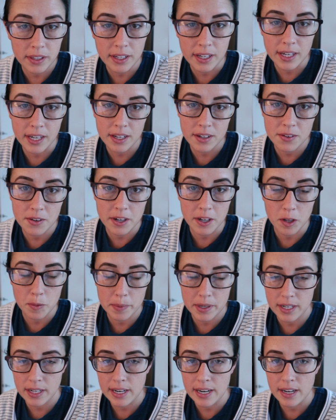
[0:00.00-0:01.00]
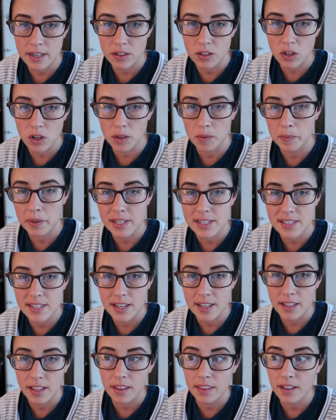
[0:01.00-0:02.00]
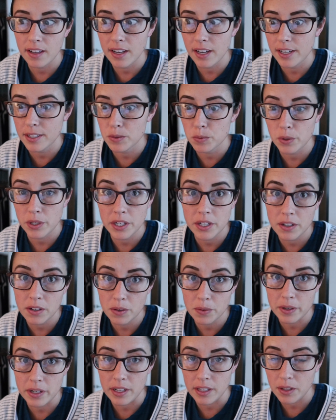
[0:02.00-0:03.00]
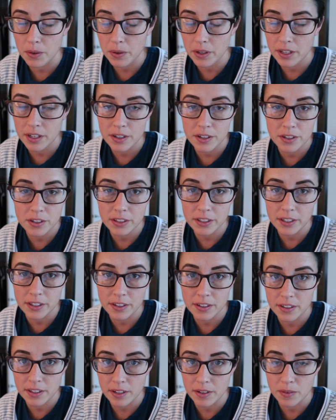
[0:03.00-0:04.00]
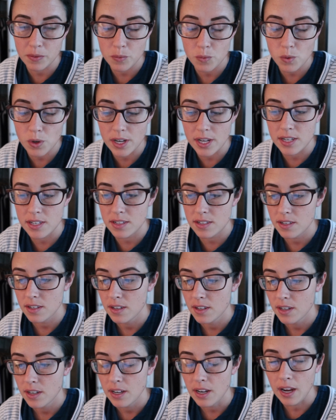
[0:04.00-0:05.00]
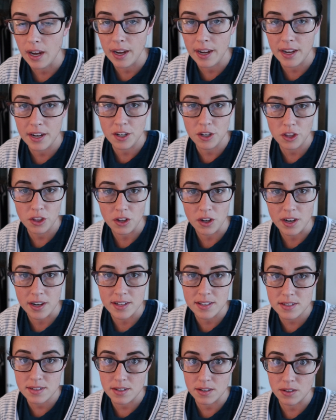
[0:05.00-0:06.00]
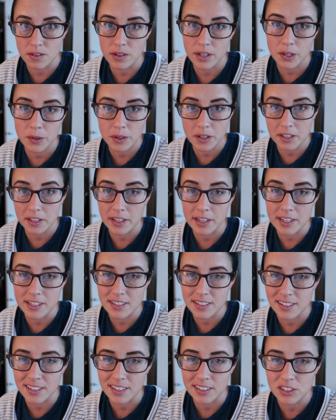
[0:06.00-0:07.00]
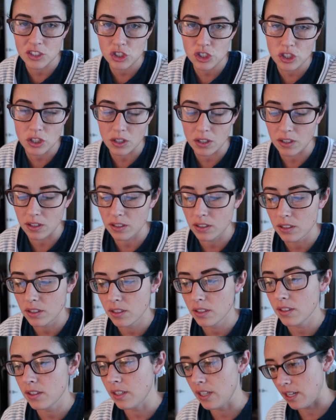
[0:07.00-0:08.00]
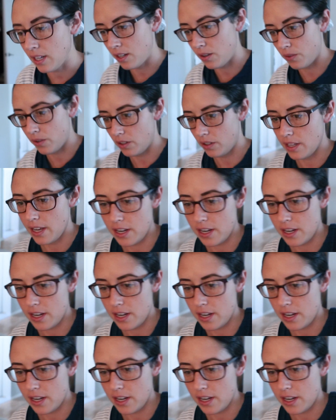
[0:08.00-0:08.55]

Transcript: the handrail, my dad called me and said that the guys were here already. They were here earlier than what I had thought, so I quickly had to install the handrail.